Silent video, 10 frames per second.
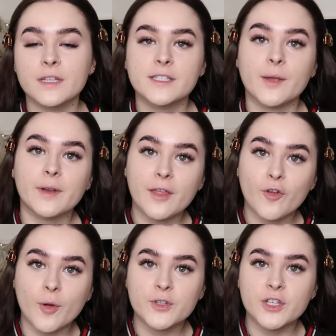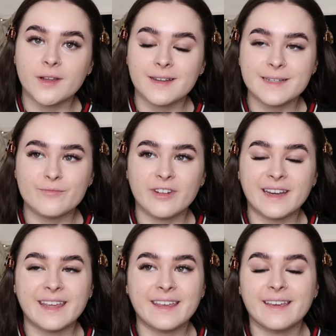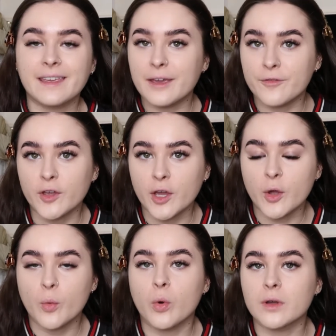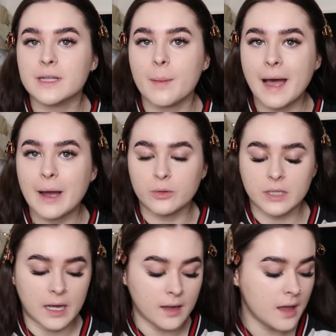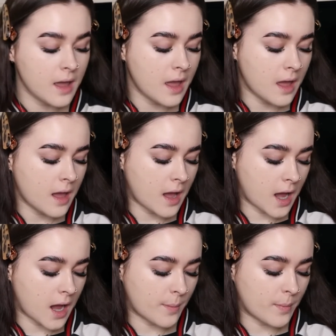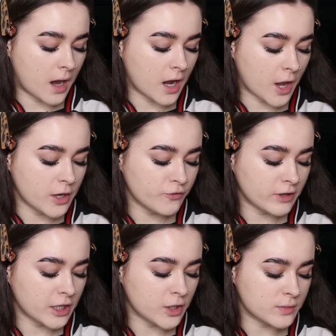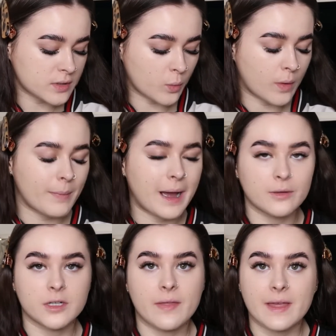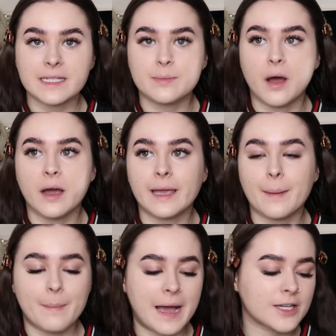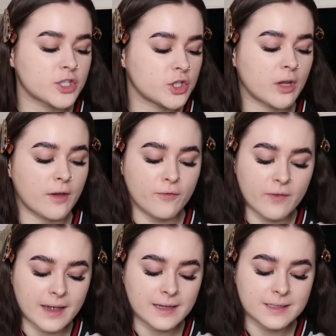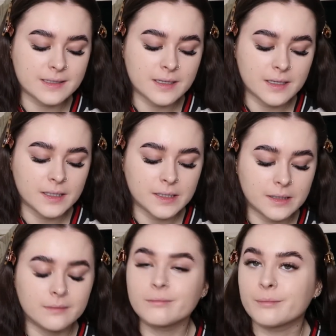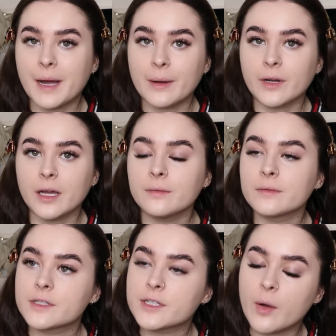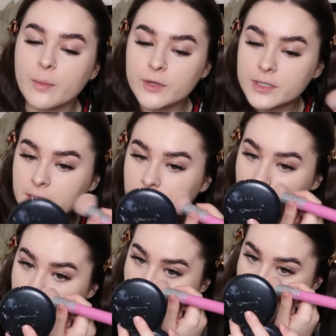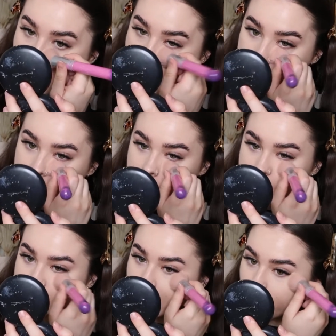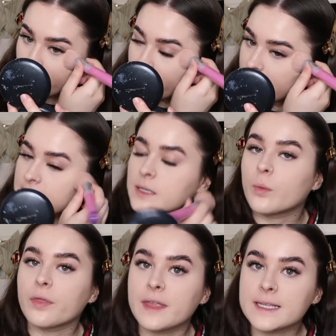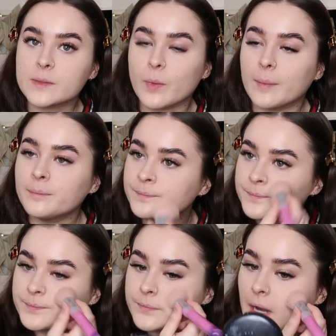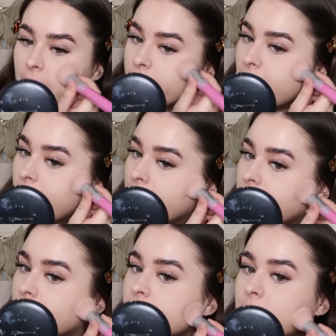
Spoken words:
So another option I didn't really give you was a powder. I only really use one powder, and that's my MAC Studio Fix powder. So I'm just gonna set my face with this one, and then